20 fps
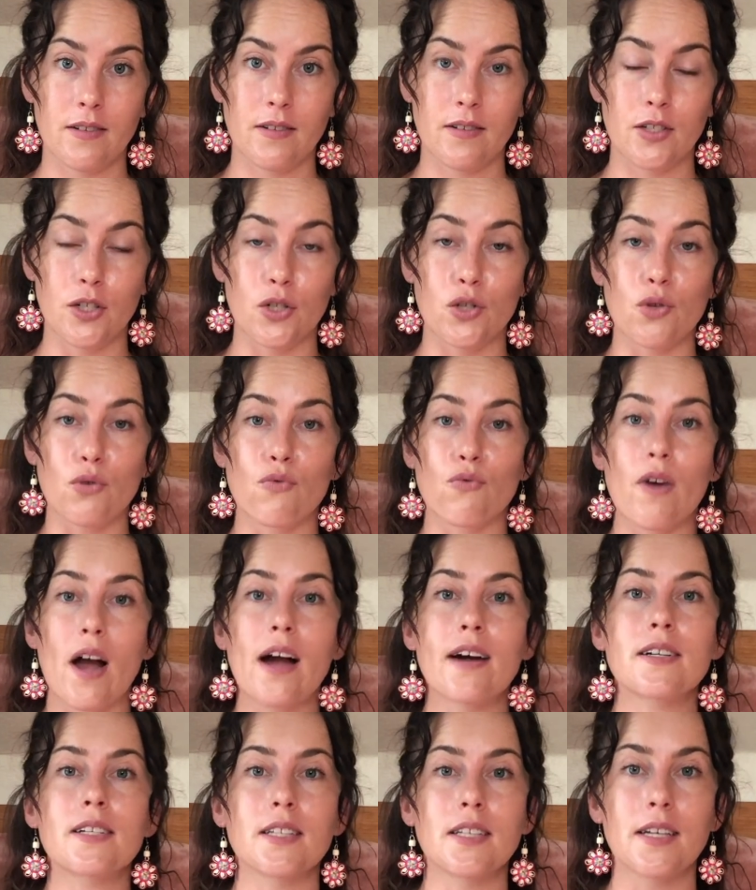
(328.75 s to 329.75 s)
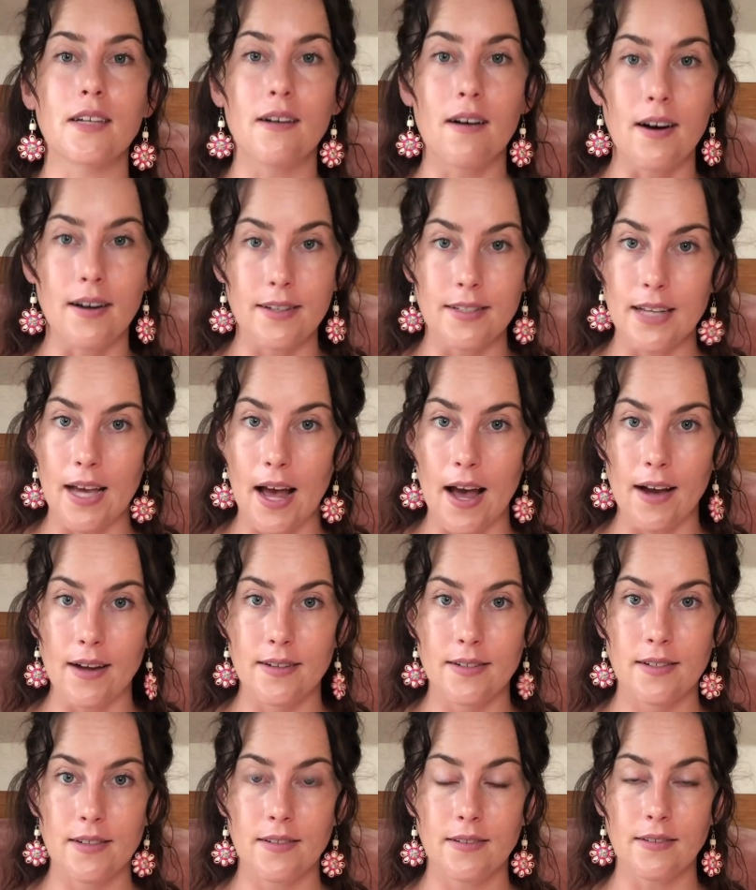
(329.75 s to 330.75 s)
to directly
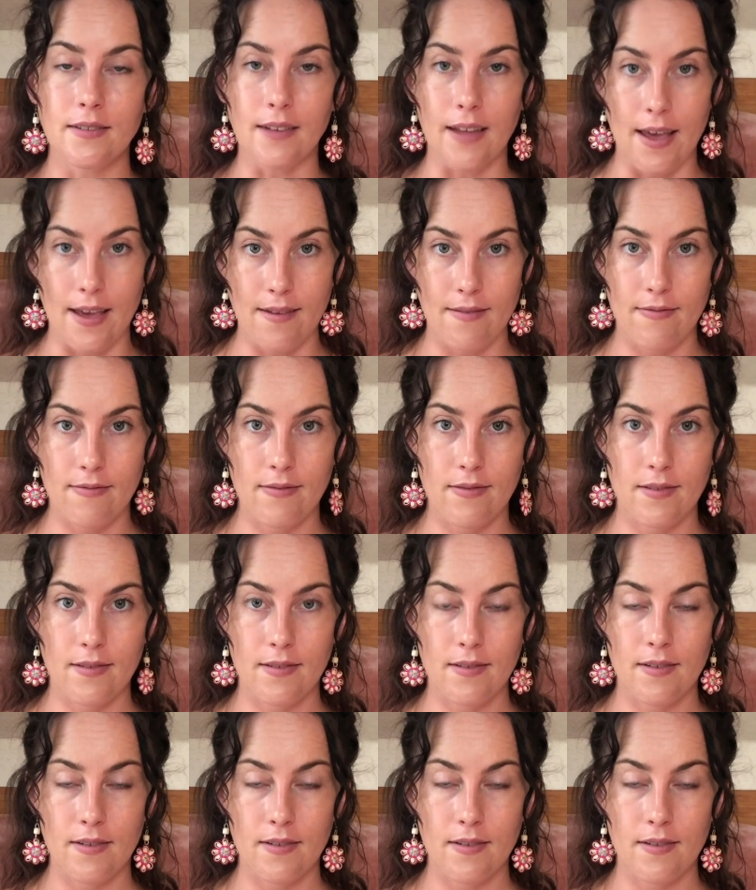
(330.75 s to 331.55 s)
contact life.